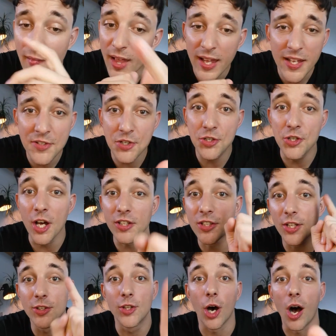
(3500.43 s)
It's not
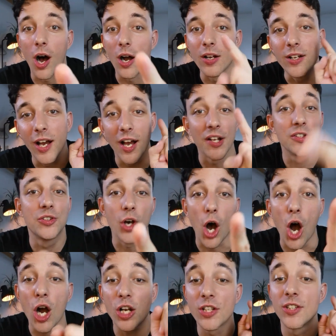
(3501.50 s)
a dog. A
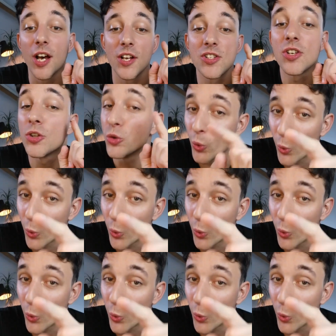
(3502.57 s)
dog doesn't